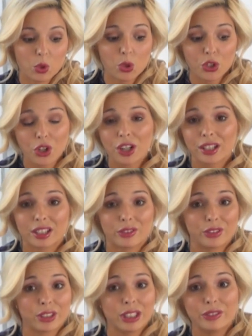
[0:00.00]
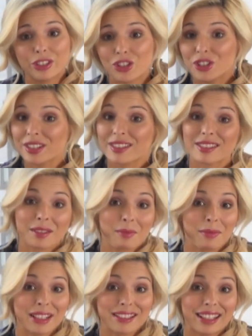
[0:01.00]
Or not, if you're even just
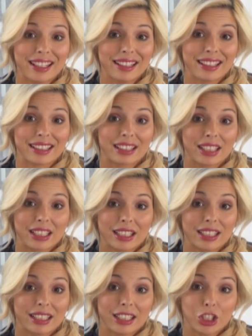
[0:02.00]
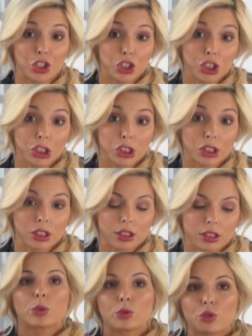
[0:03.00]
maintaining, you're good.
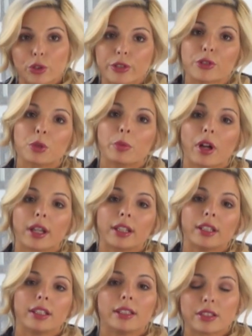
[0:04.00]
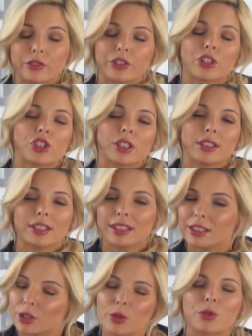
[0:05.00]
So trust your body, it's efficient,
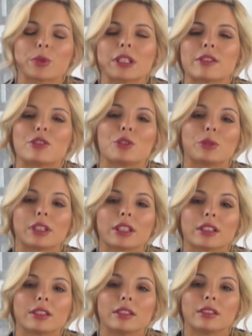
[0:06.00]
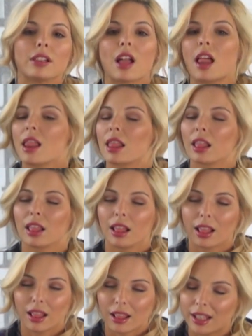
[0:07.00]
it knows what it's doing.
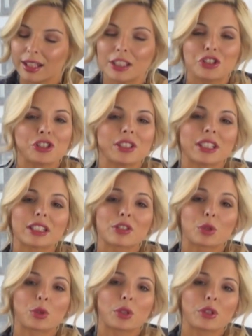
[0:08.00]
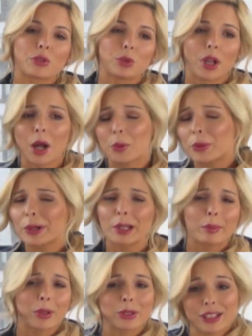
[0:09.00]
Let nature take its course, do not
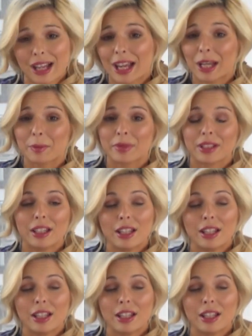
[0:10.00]
worry about time.